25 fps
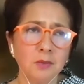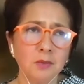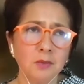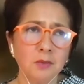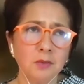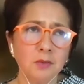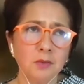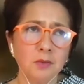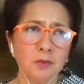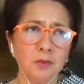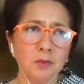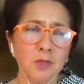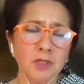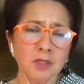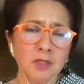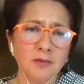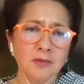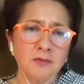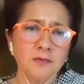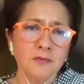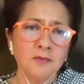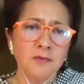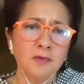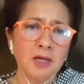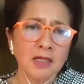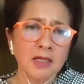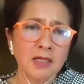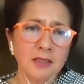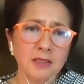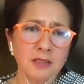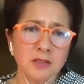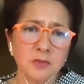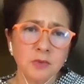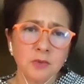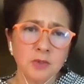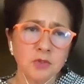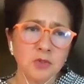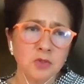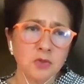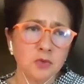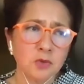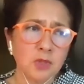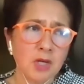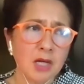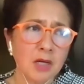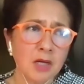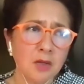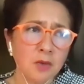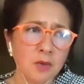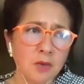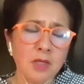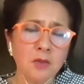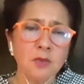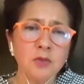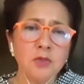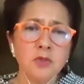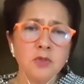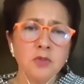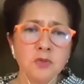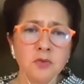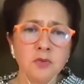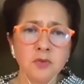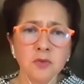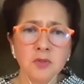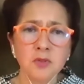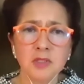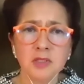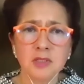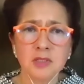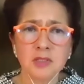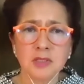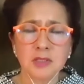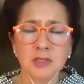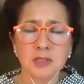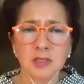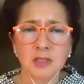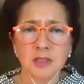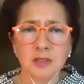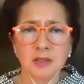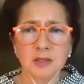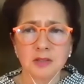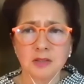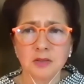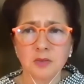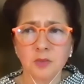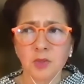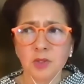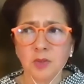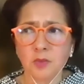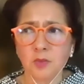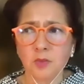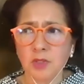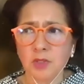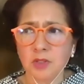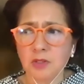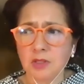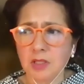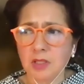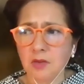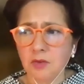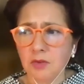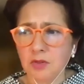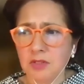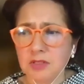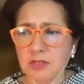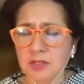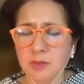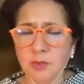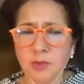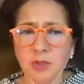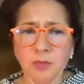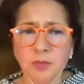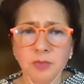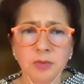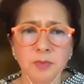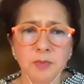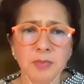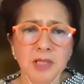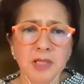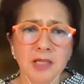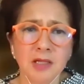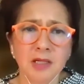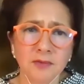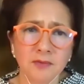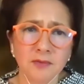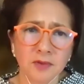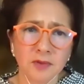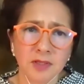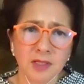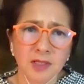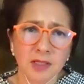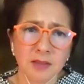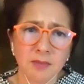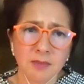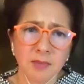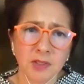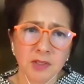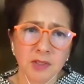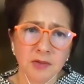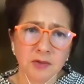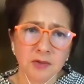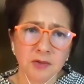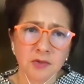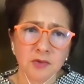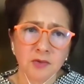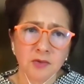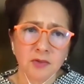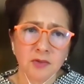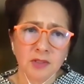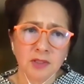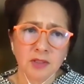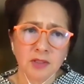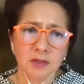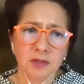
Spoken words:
What advice would you, how would you do these things? How could someone prepare for that better, do you think?